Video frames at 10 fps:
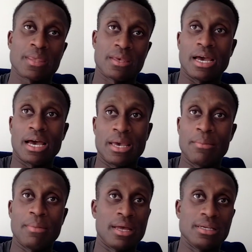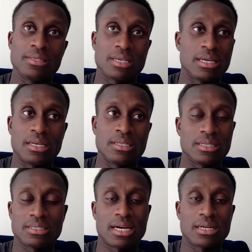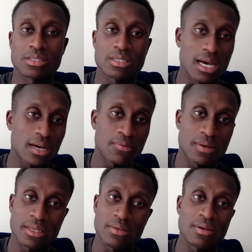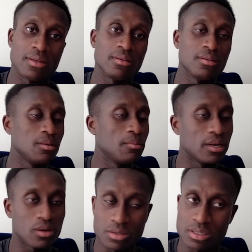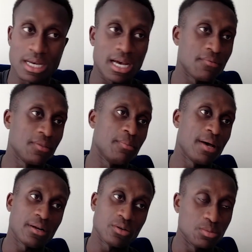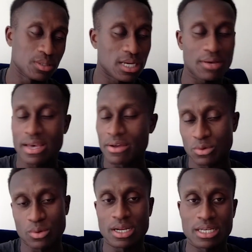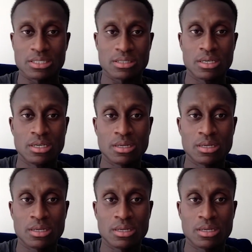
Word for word: yeah, him and his entire staff, and even the medical staff, the backroom staff, everyone has